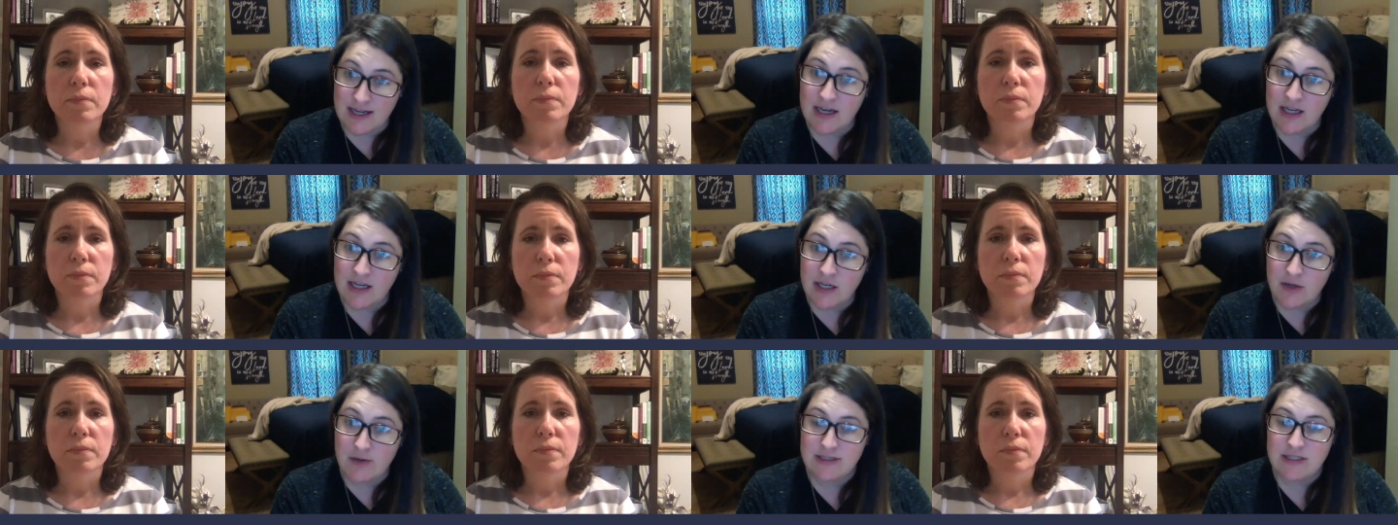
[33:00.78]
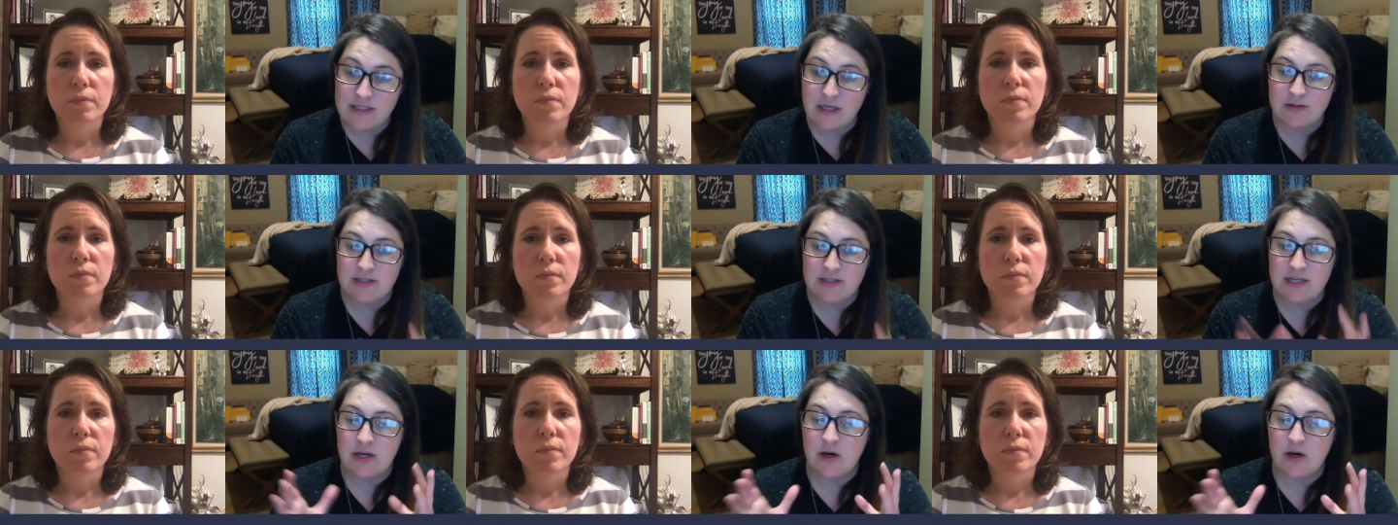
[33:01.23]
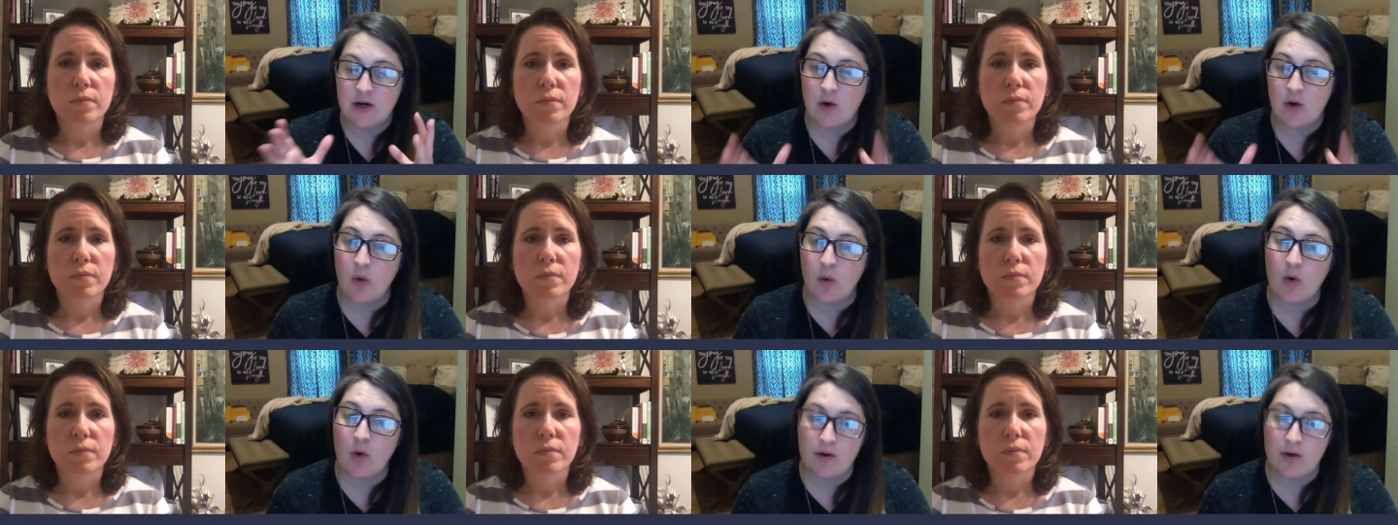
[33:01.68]
Speaker 1: at a USO center
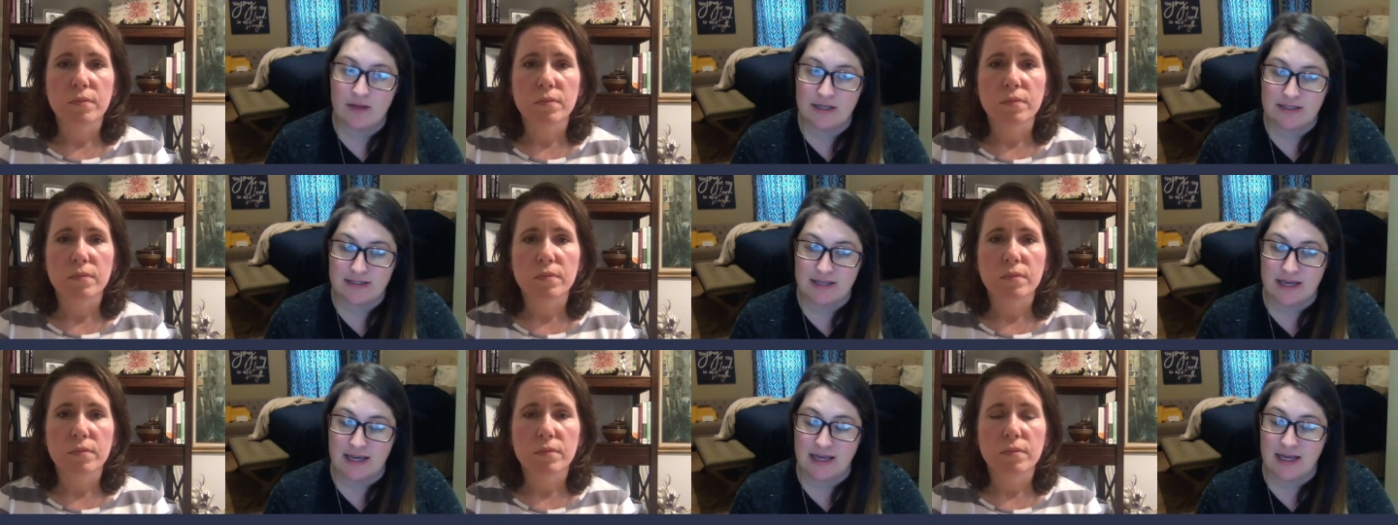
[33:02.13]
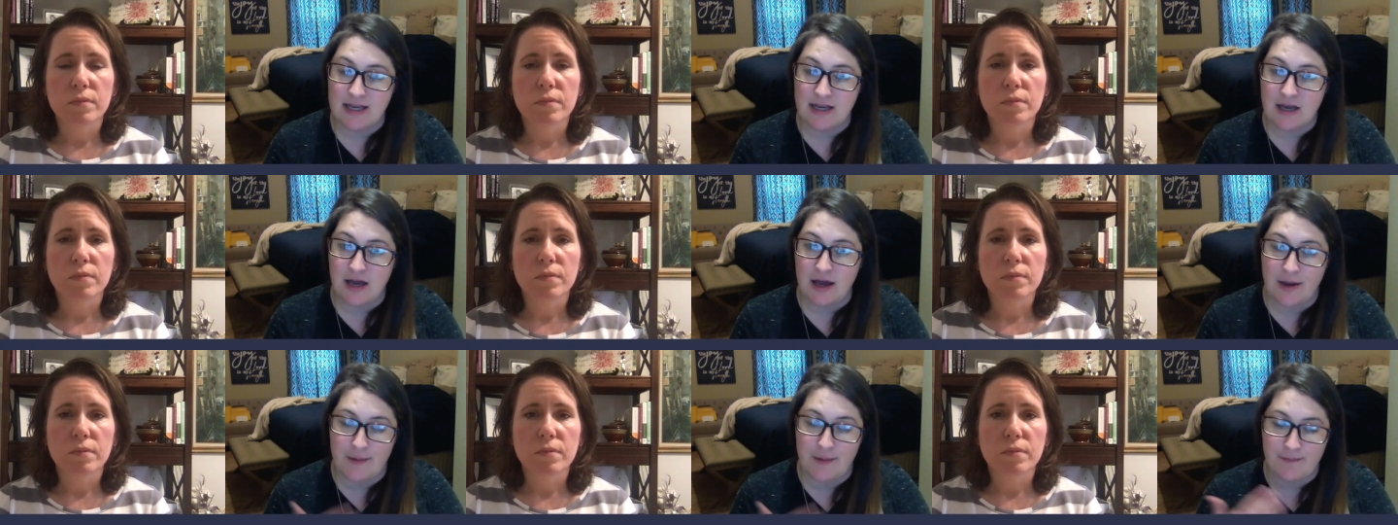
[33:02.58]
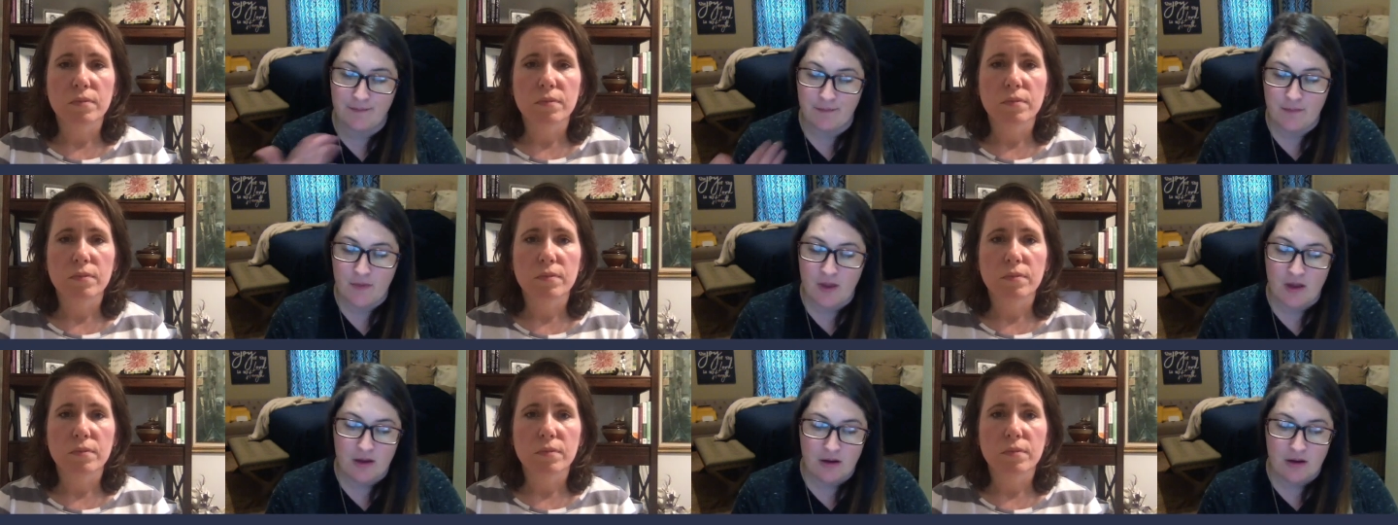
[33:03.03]
or that's like a,